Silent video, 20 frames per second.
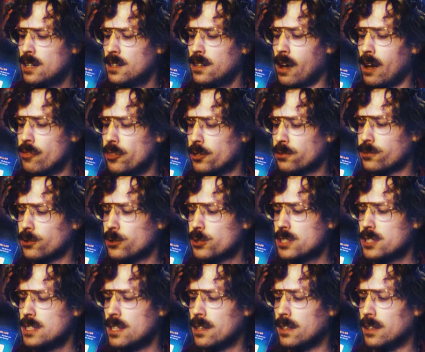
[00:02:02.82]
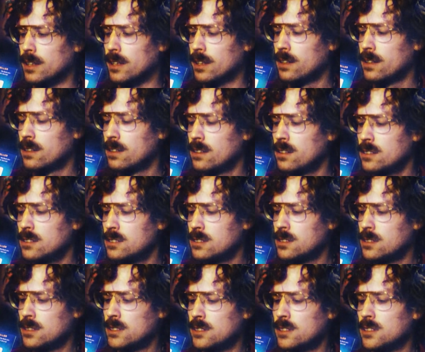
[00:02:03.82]
and the first day
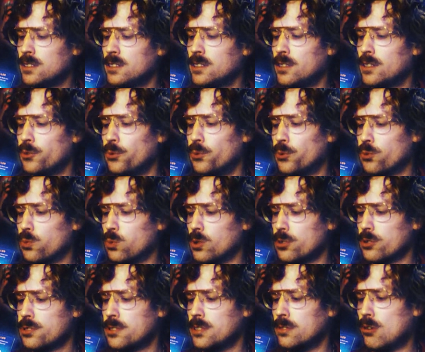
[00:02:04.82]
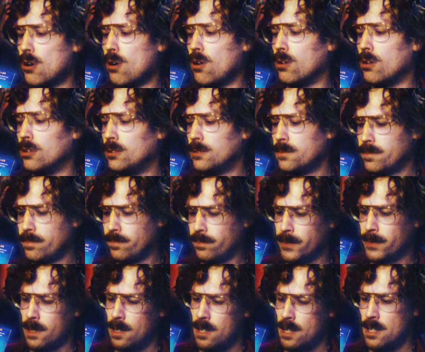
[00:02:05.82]
was worst of all.
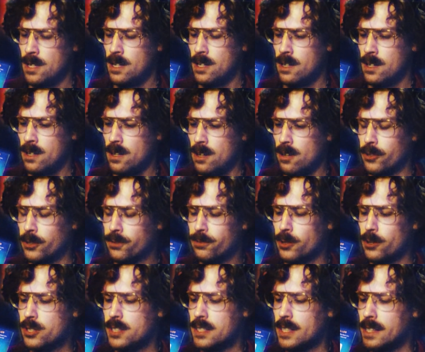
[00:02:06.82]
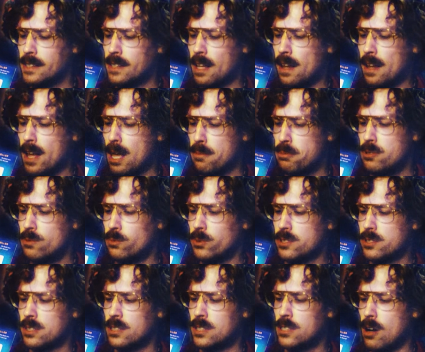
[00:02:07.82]
The first thing that happened
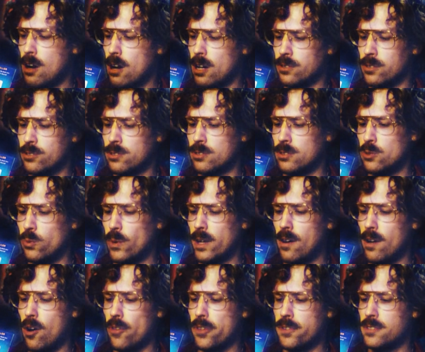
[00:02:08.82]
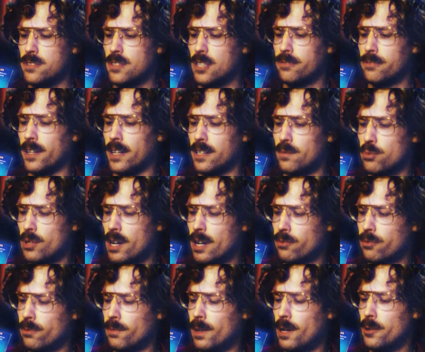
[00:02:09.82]
was the guards took away all the stuff I had brought
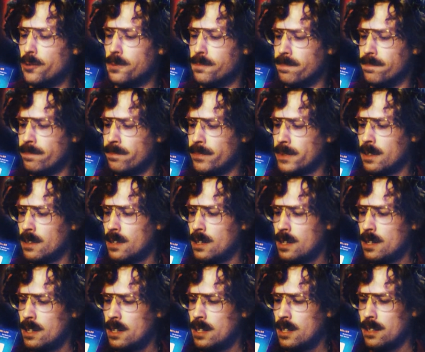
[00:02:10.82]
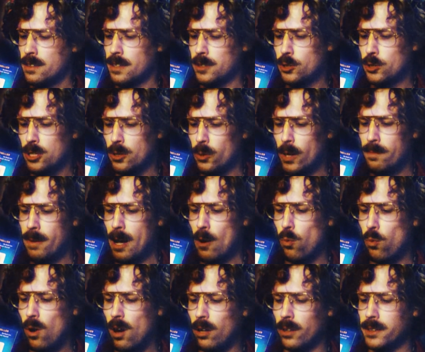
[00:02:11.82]
from home. They took away my
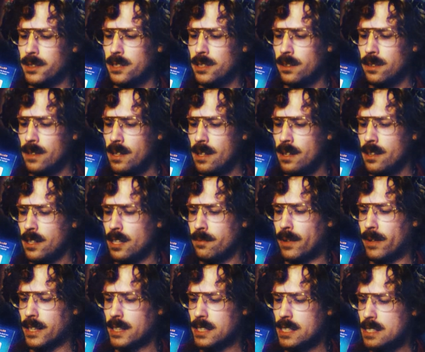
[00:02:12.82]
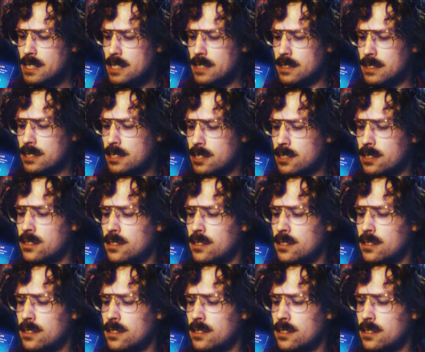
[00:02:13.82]
wallet and my keys,